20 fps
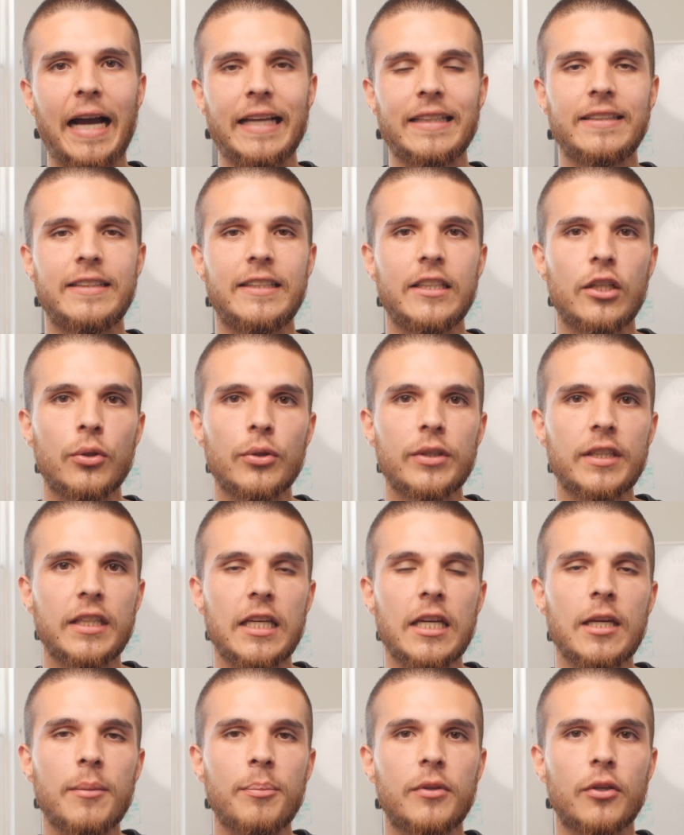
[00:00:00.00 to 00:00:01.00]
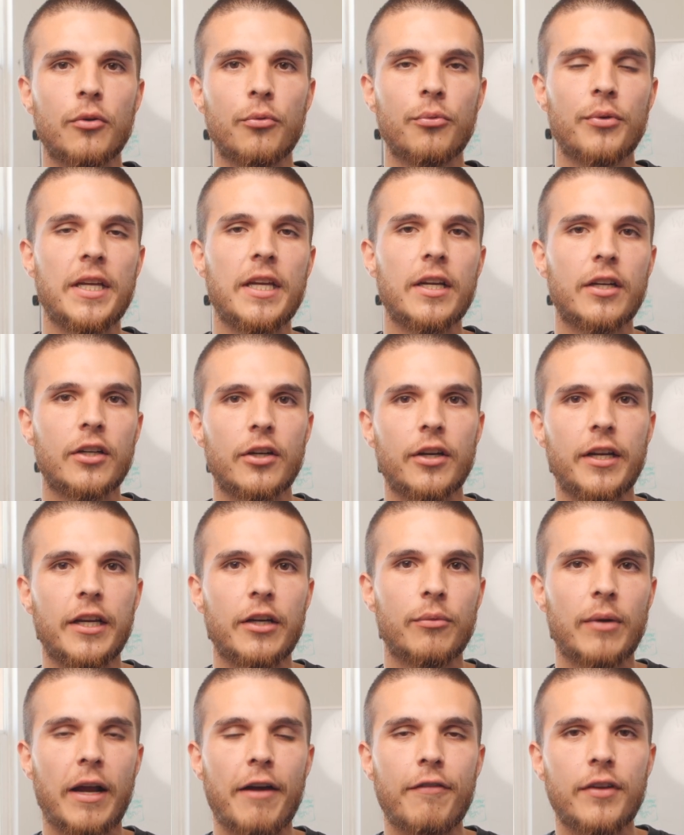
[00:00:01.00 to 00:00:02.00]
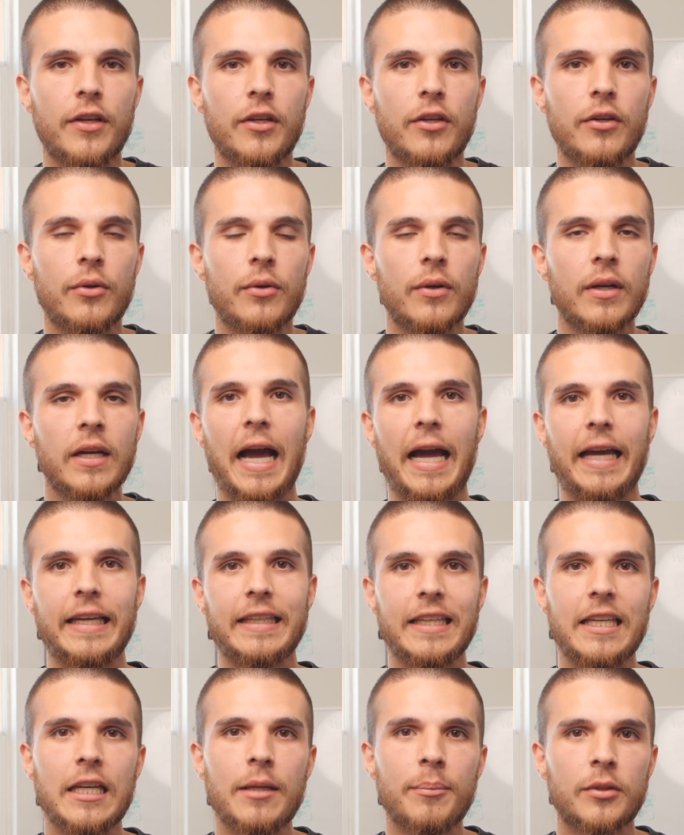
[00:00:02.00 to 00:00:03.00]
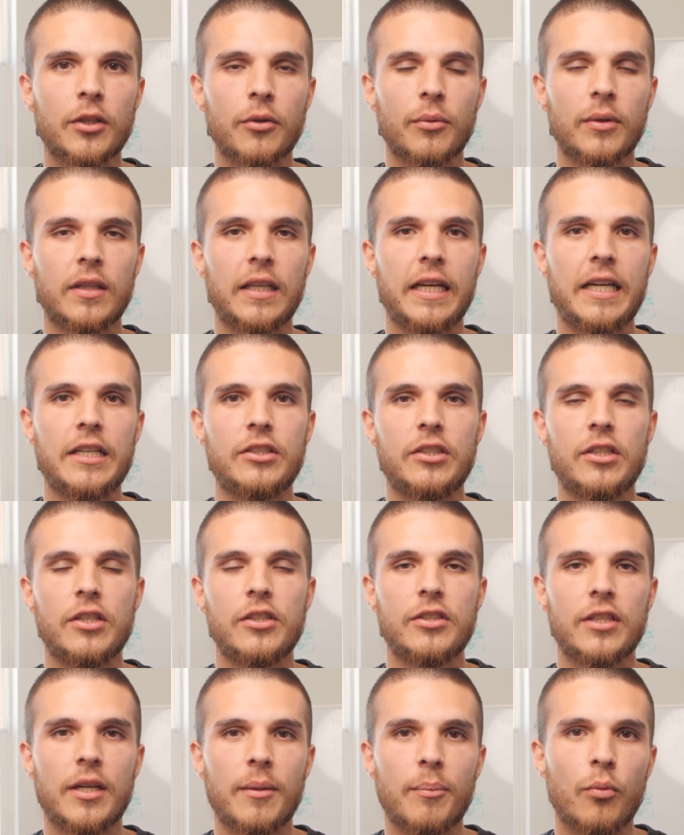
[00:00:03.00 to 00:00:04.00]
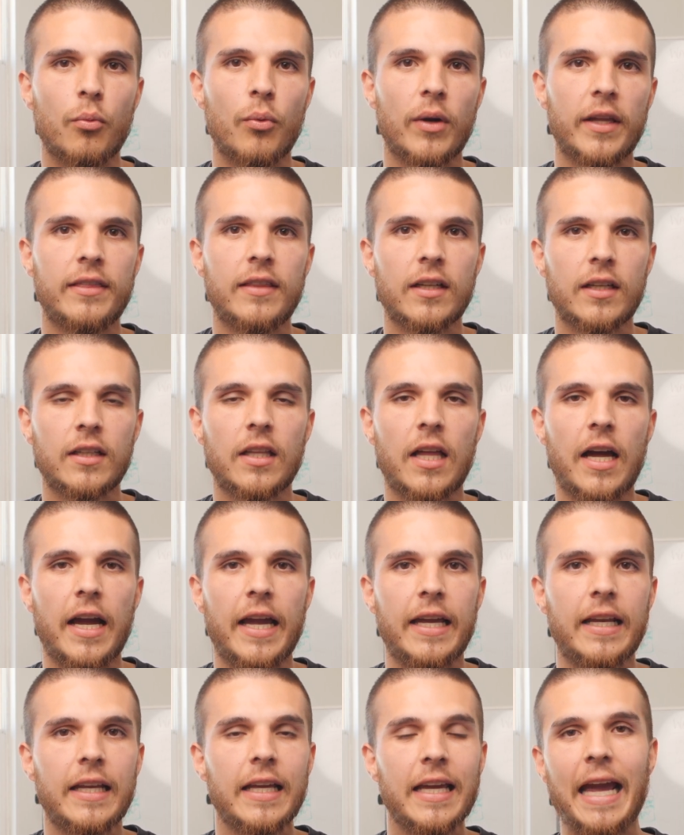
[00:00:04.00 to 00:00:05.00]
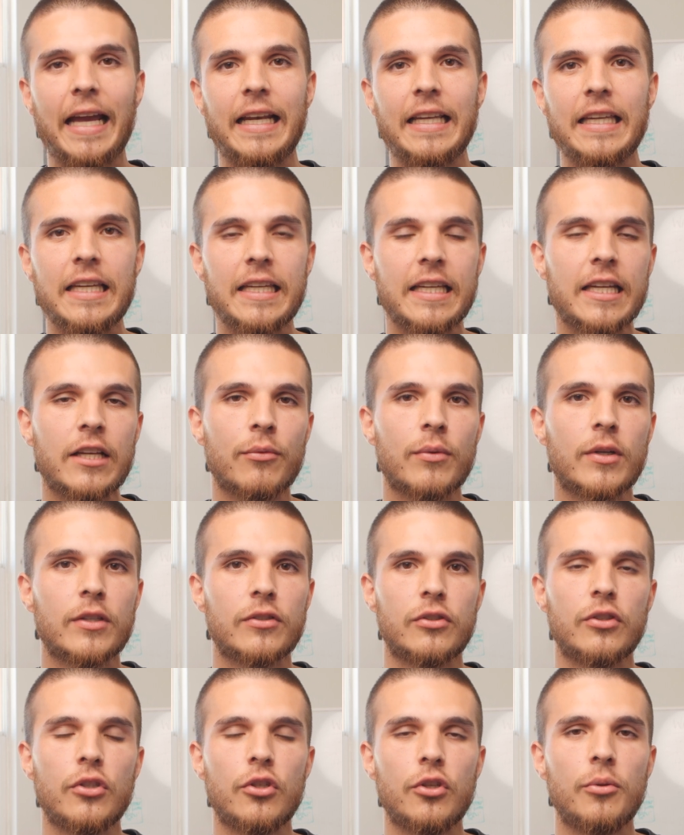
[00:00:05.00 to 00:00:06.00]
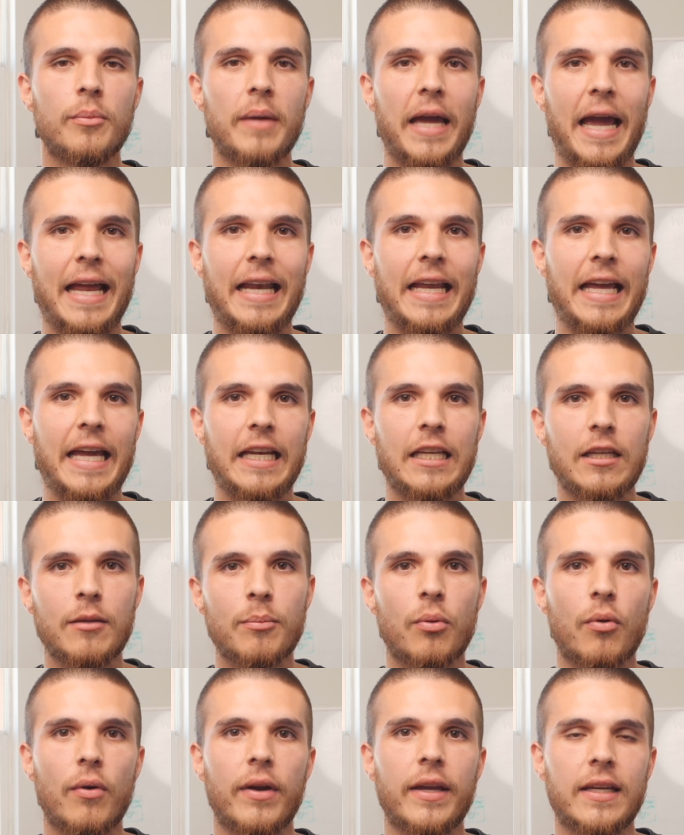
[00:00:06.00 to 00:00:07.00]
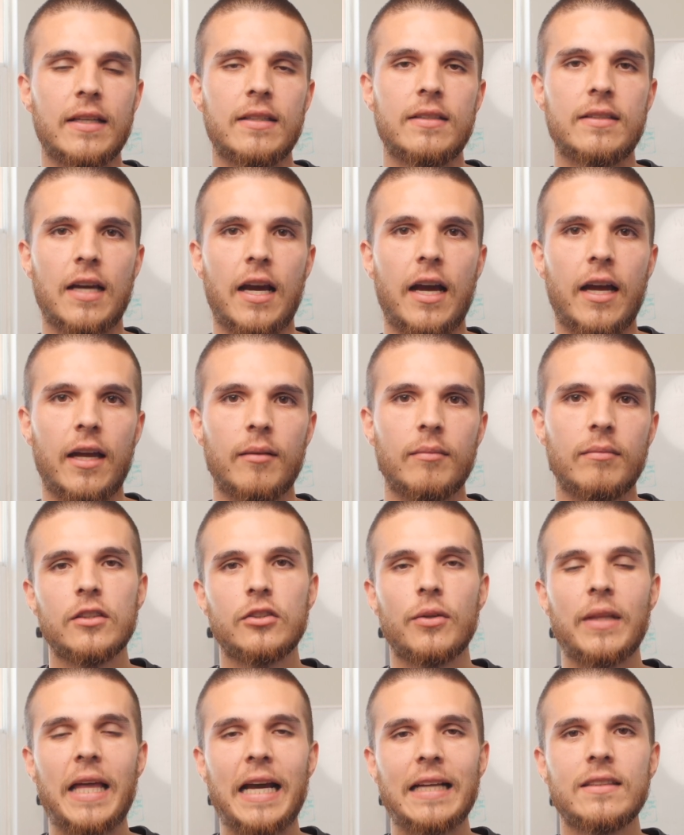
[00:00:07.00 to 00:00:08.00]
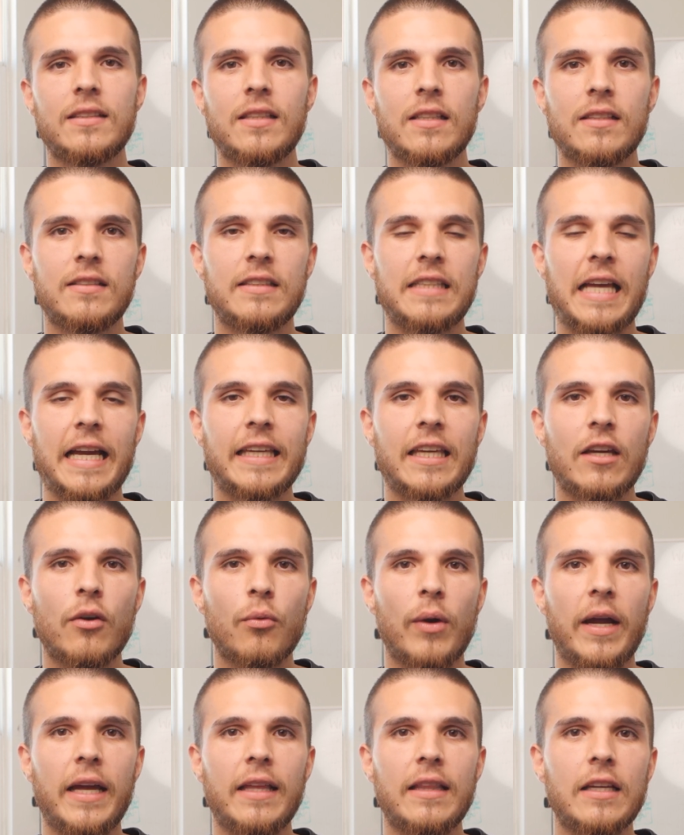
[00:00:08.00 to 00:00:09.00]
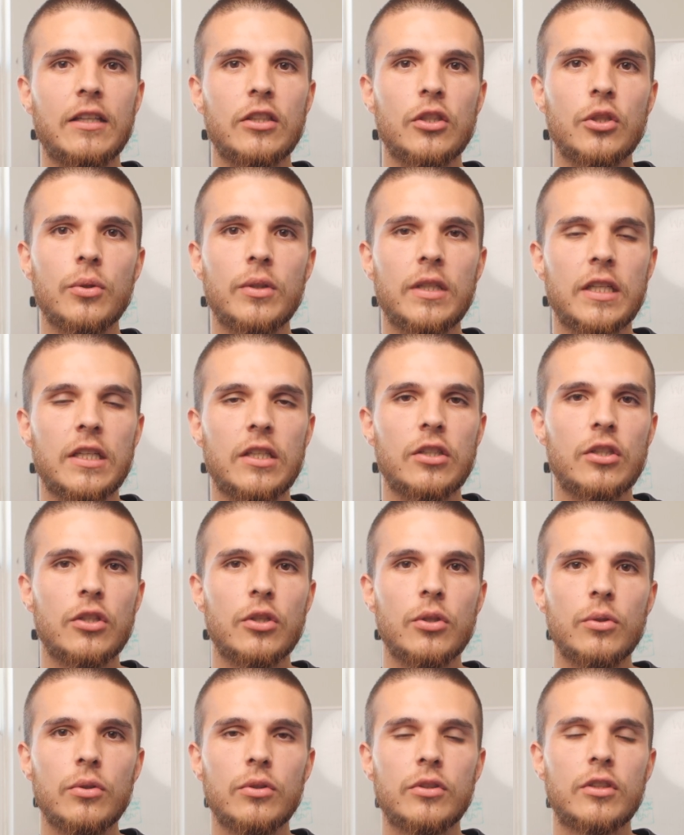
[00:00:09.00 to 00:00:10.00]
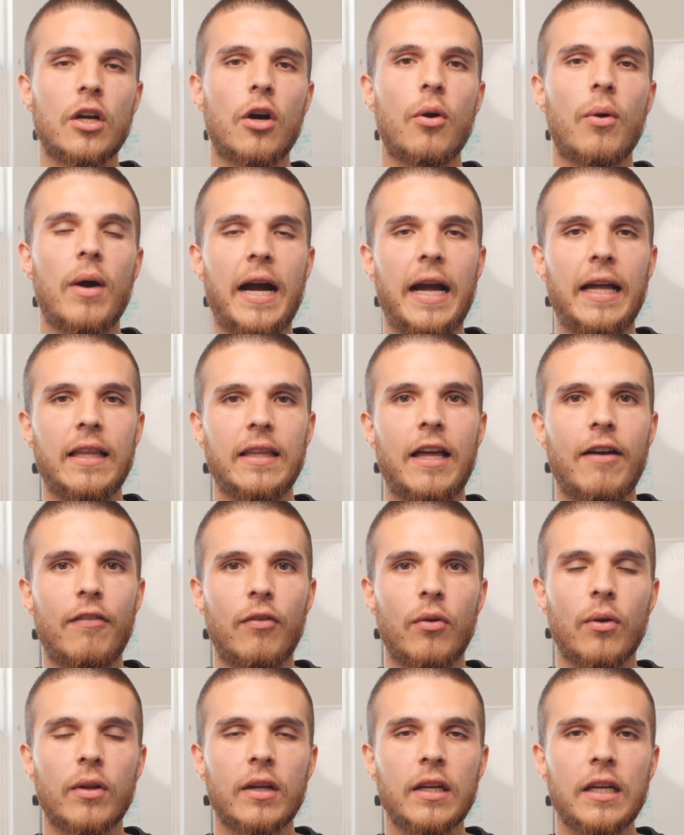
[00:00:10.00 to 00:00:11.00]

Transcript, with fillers: I still keep the reoccurring revenue, I keep the relationship with the client, and he can resume at any point in time. So that's the second way that you can use Go High Level.